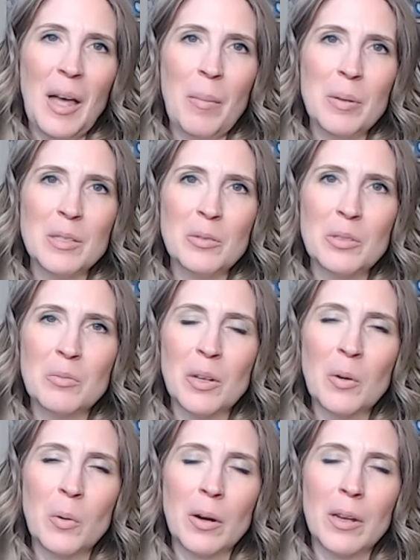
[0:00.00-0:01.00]
episodes
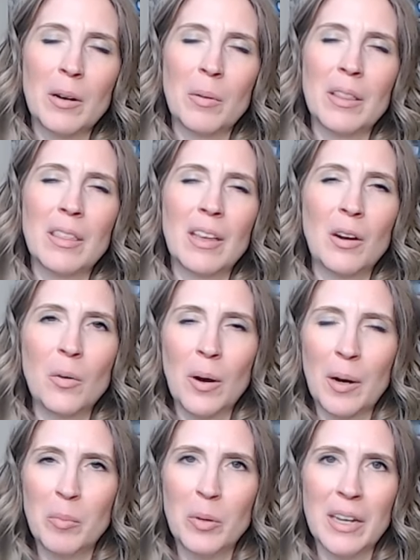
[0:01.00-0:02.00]
recorded with
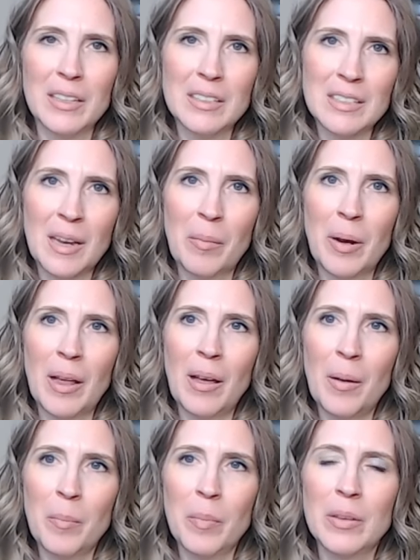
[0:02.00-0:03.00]
incredible guests coming
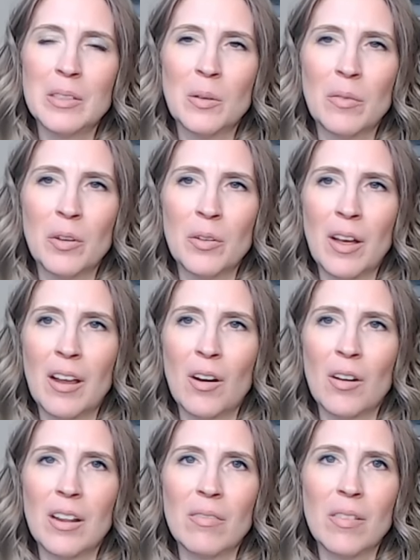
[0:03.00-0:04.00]
up. So if you're not
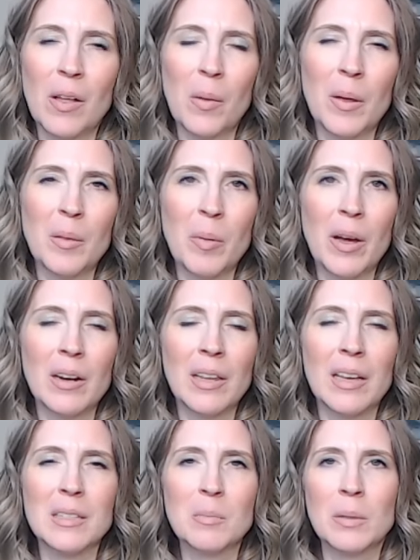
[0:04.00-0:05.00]
already following the
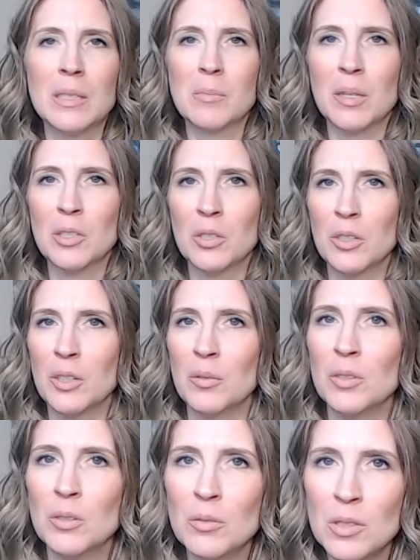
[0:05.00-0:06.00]
podcast, please make sure you
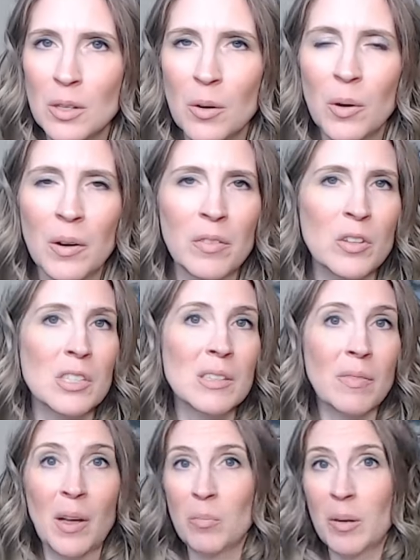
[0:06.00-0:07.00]
do so. If you just
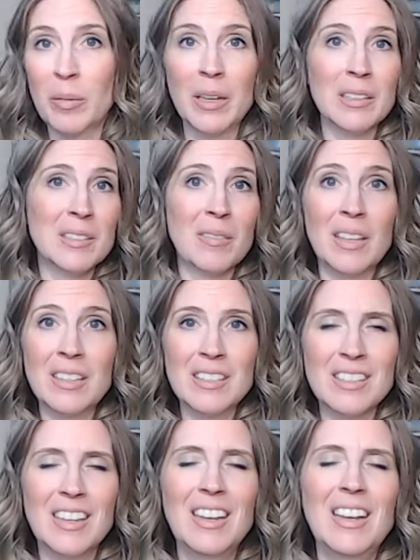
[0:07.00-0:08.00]
found me because of this,
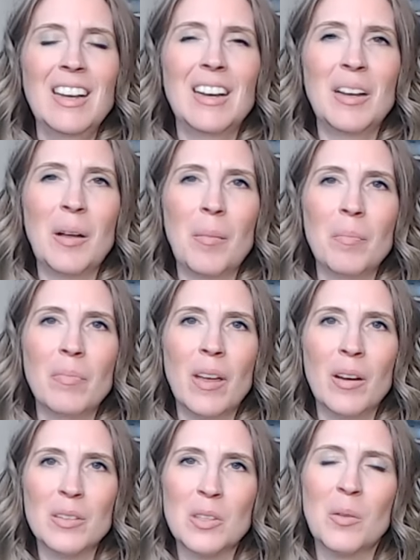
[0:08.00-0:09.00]
um,
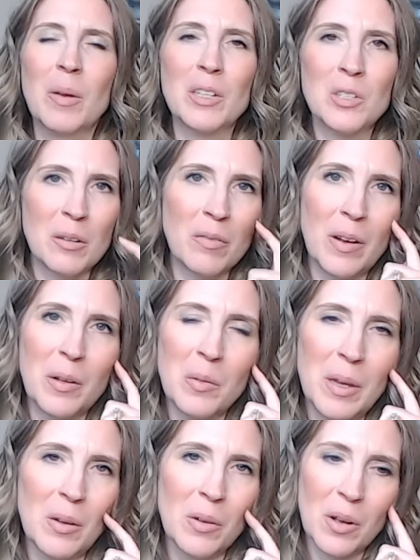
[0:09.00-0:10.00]
also make sure to follow
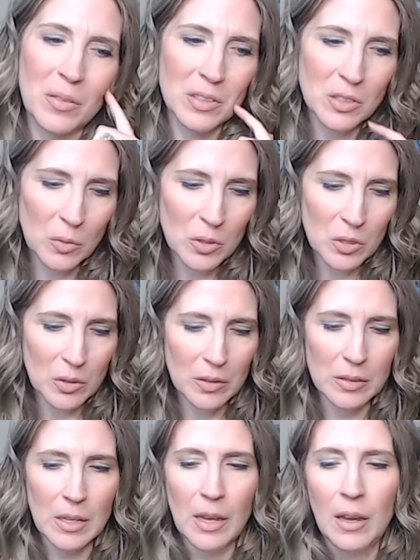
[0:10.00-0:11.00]
me on all the socials.